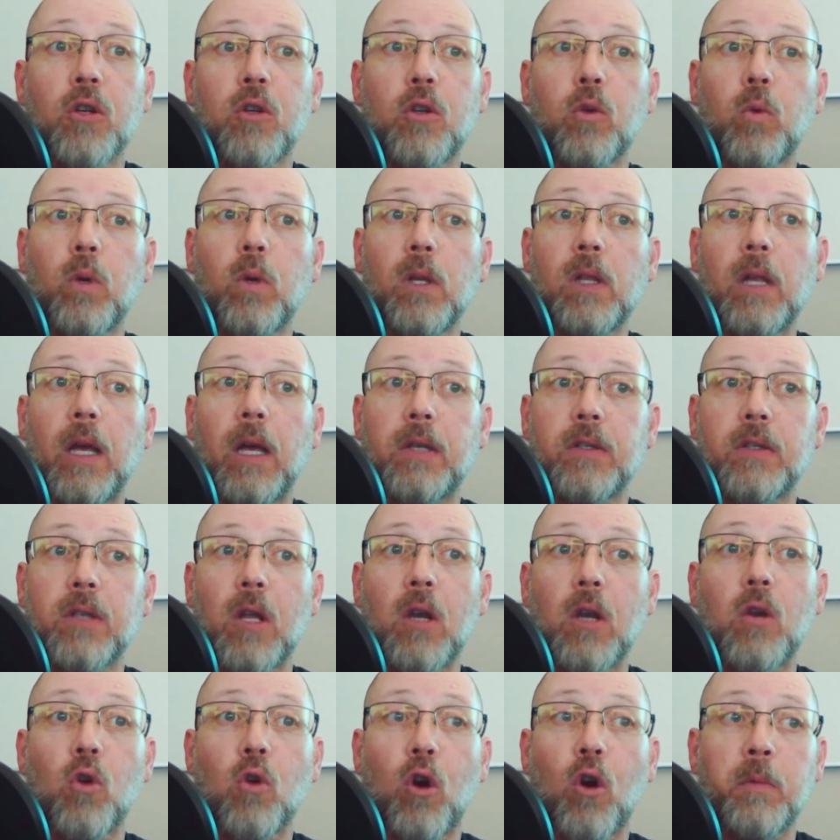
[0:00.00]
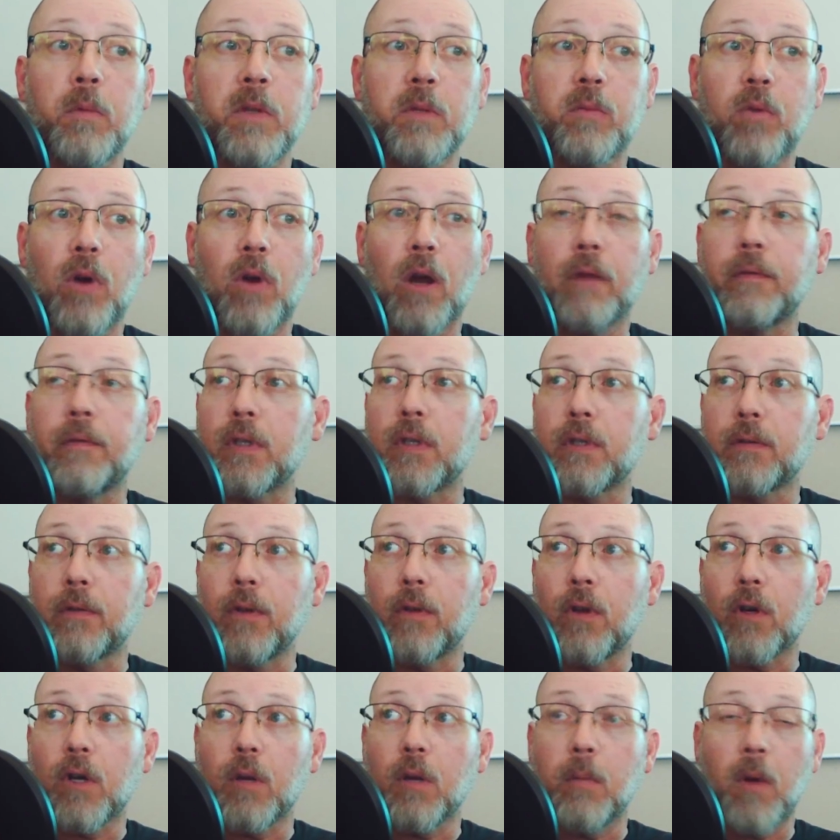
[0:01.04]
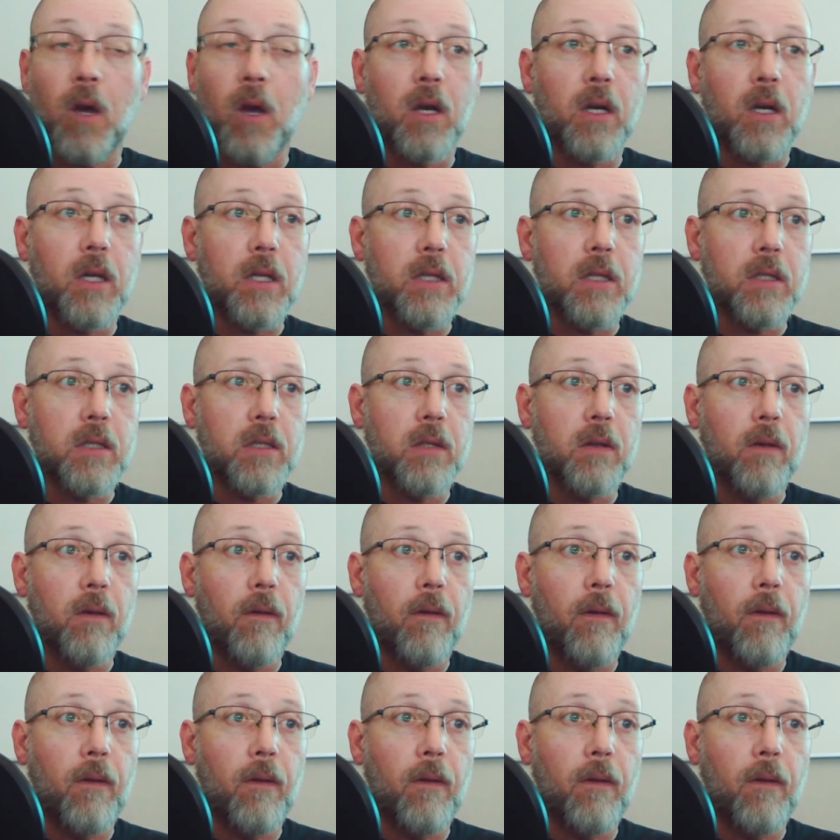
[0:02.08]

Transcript: to realize enormous profits for their commodities.